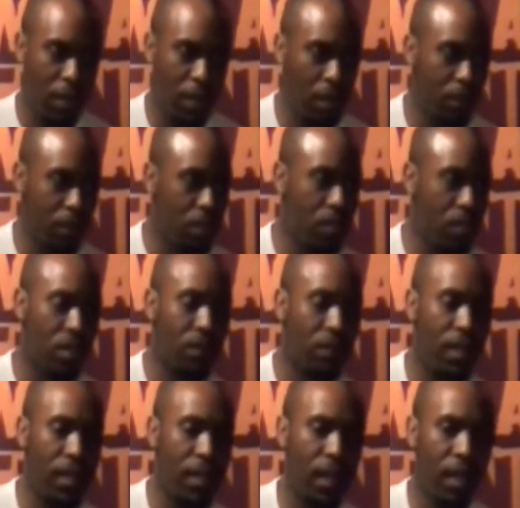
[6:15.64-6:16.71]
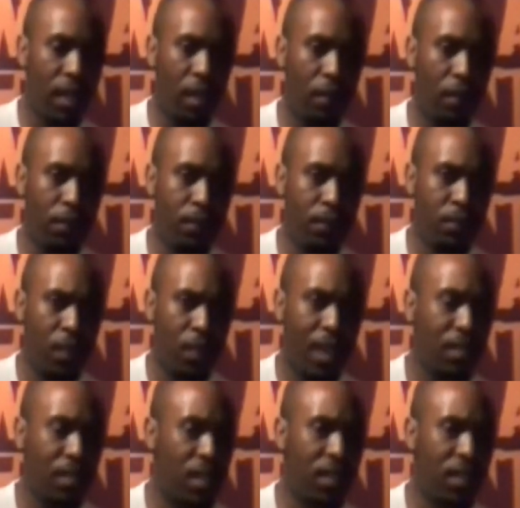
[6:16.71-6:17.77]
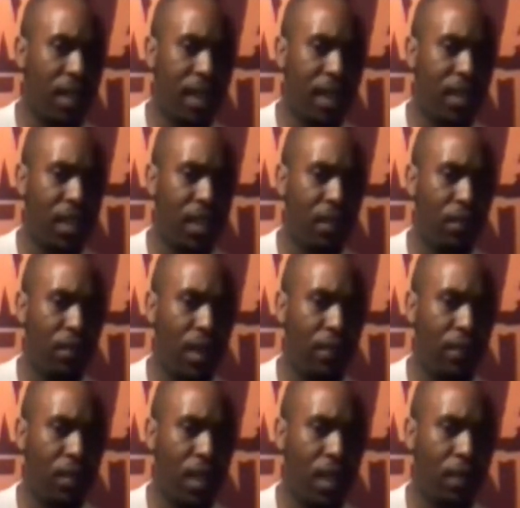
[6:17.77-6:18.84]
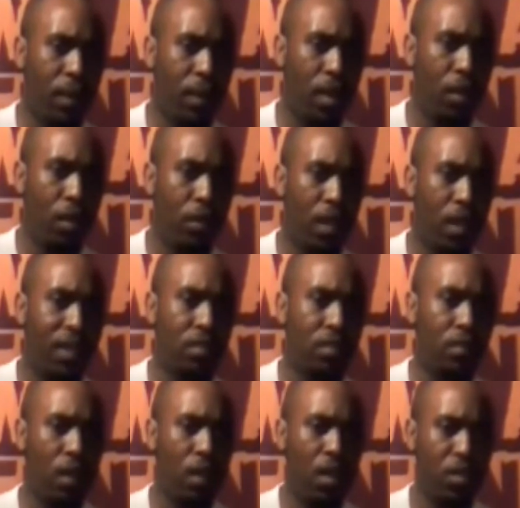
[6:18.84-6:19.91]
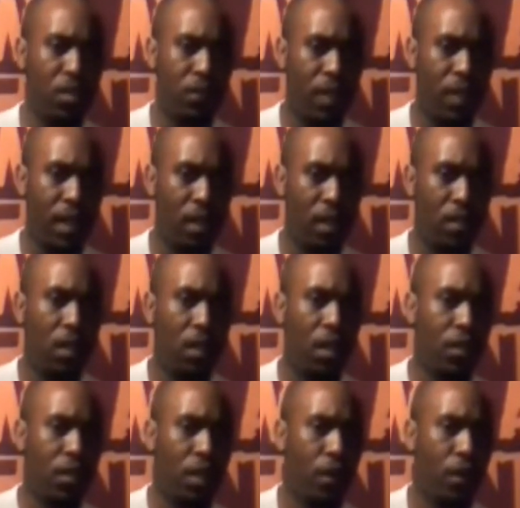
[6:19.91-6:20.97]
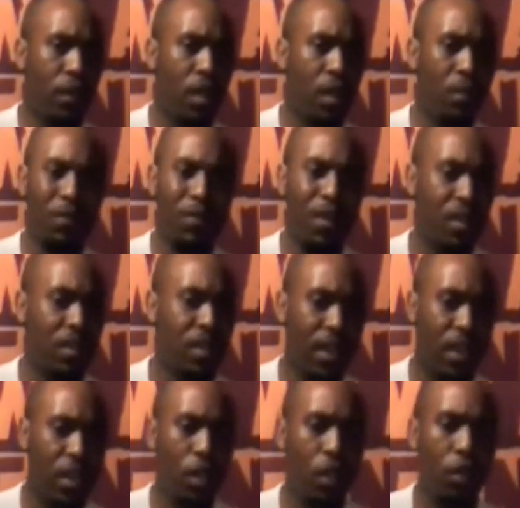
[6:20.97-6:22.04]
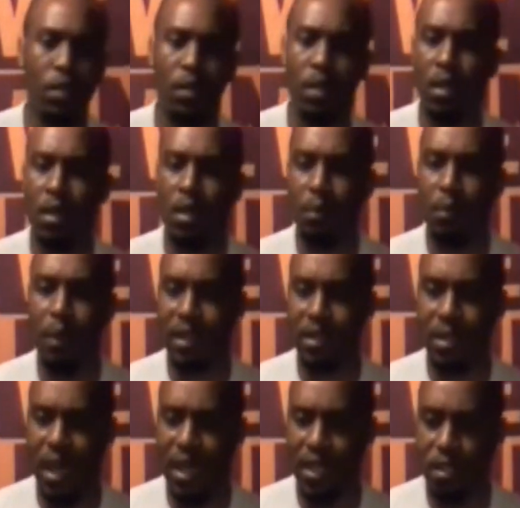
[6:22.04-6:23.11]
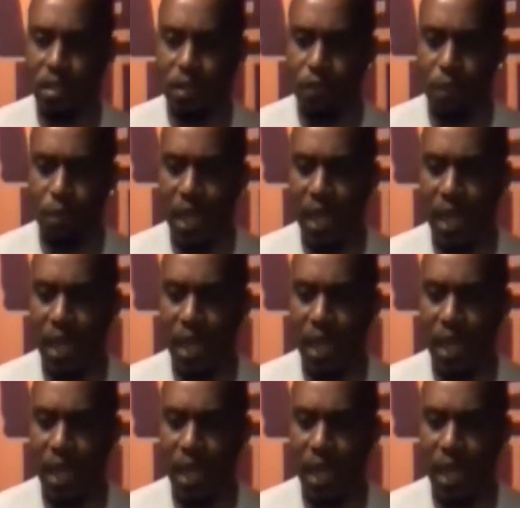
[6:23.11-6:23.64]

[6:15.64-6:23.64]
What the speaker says: able to do stuff like that. I just like the idea of having like my own entourage of like an unholy army. If I could like clone Mike Tyson from the